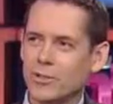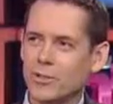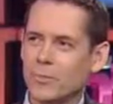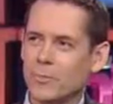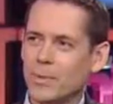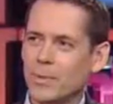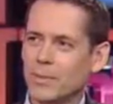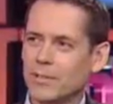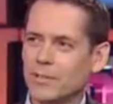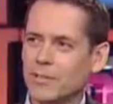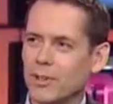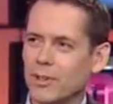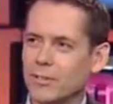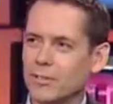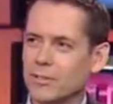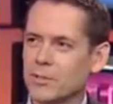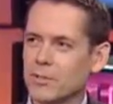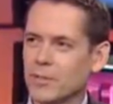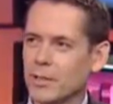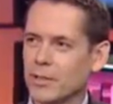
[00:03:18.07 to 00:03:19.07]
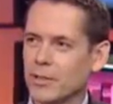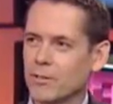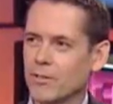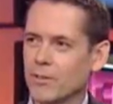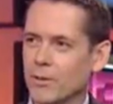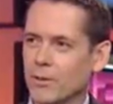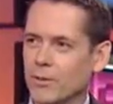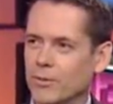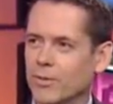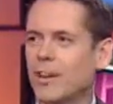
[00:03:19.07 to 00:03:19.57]
$2 million being
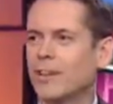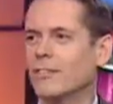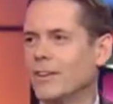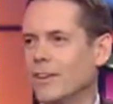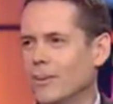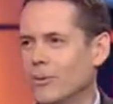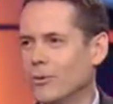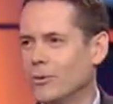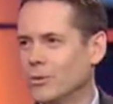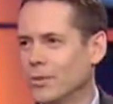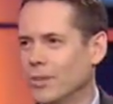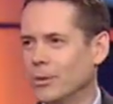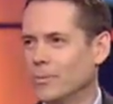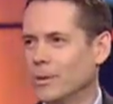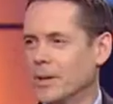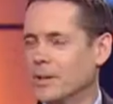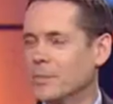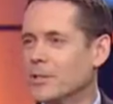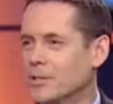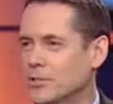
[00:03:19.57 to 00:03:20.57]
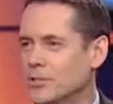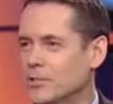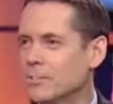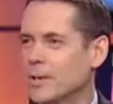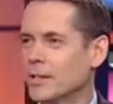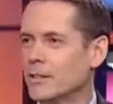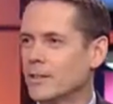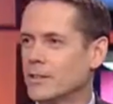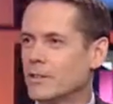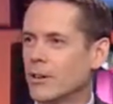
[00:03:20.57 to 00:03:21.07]
thrown, not a whole lot of money, but $2
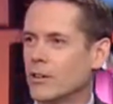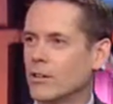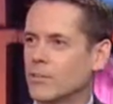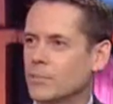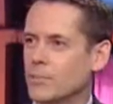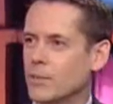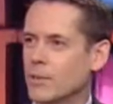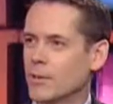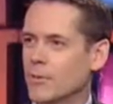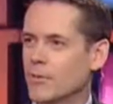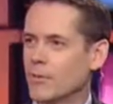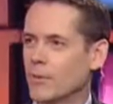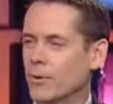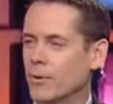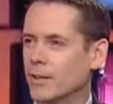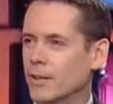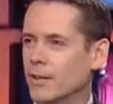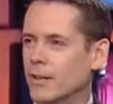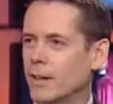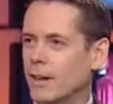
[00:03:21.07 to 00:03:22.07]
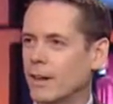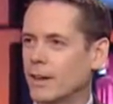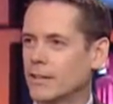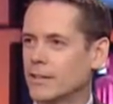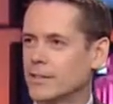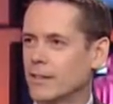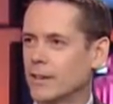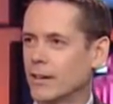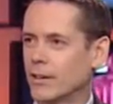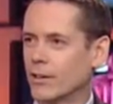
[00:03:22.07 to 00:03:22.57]
million being thrown
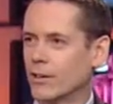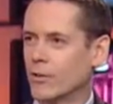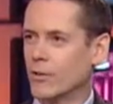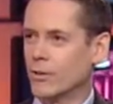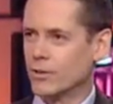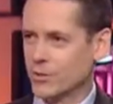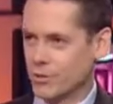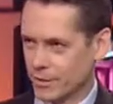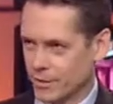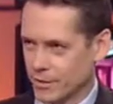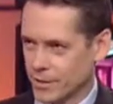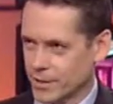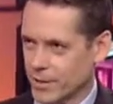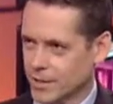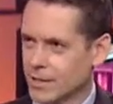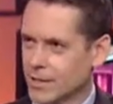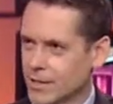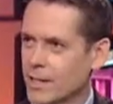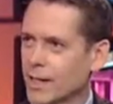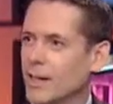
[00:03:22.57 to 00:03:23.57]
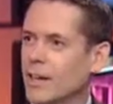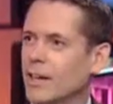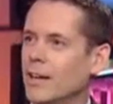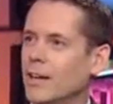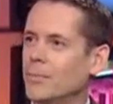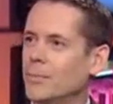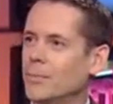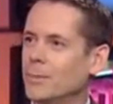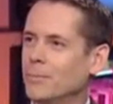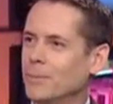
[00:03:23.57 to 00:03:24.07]
at court services.
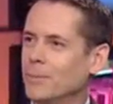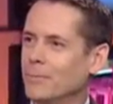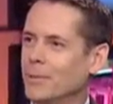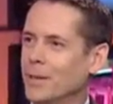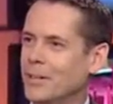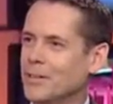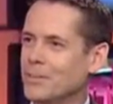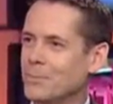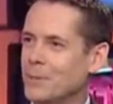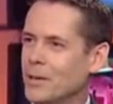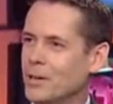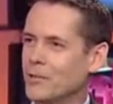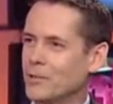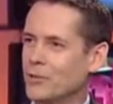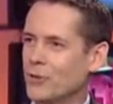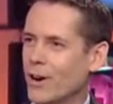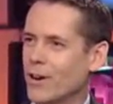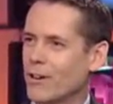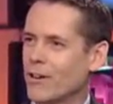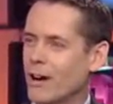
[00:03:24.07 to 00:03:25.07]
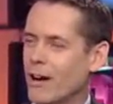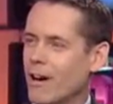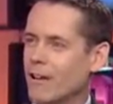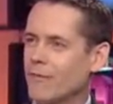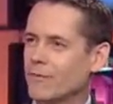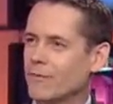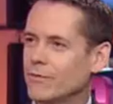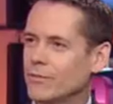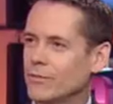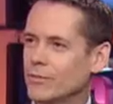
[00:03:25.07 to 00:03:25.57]
But as a bit of a
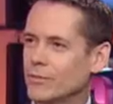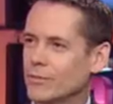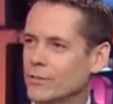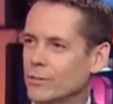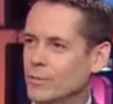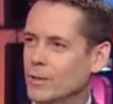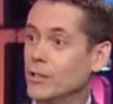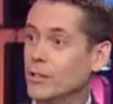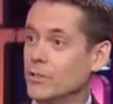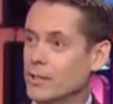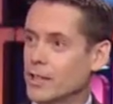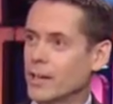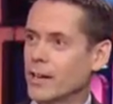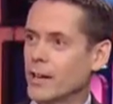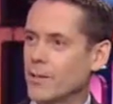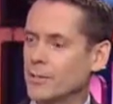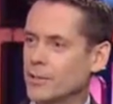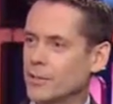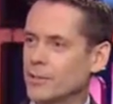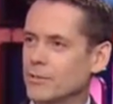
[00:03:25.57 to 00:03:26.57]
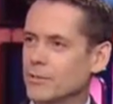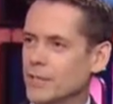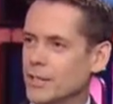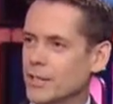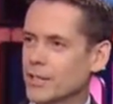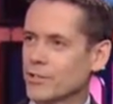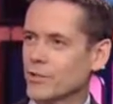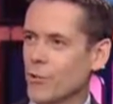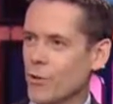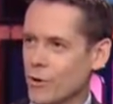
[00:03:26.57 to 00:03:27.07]
trade-off, could be losing up to
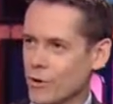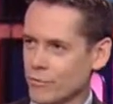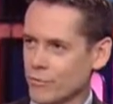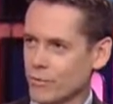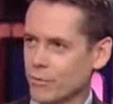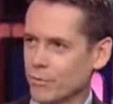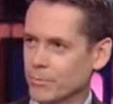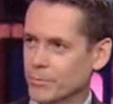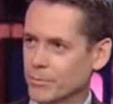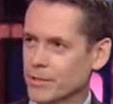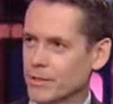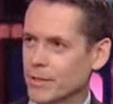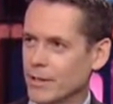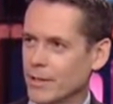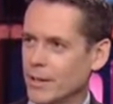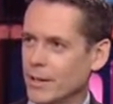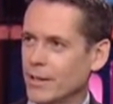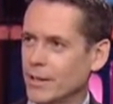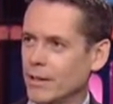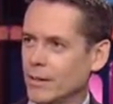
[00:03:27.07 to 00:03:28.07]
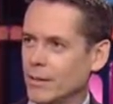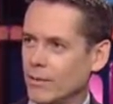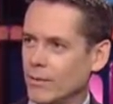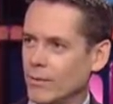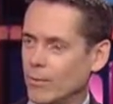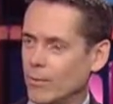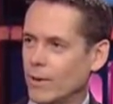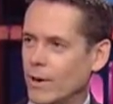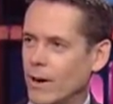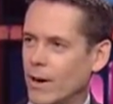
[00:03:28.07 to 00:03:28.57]
6 courtrooms.
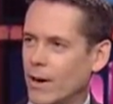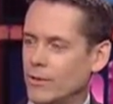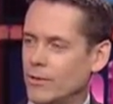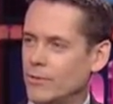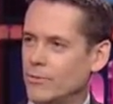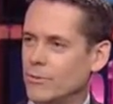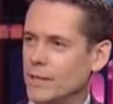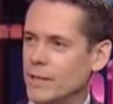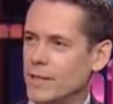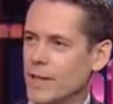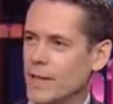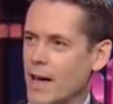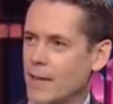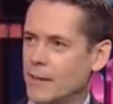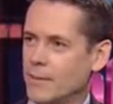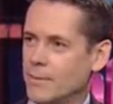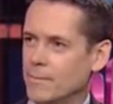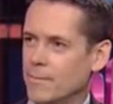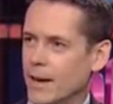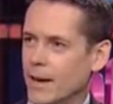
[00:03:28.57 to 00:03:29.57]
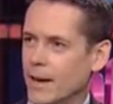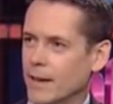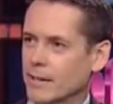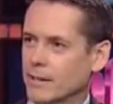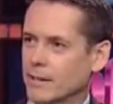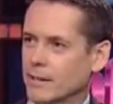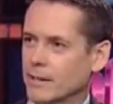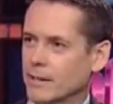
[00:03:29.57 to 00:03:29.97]
How do you read that impact?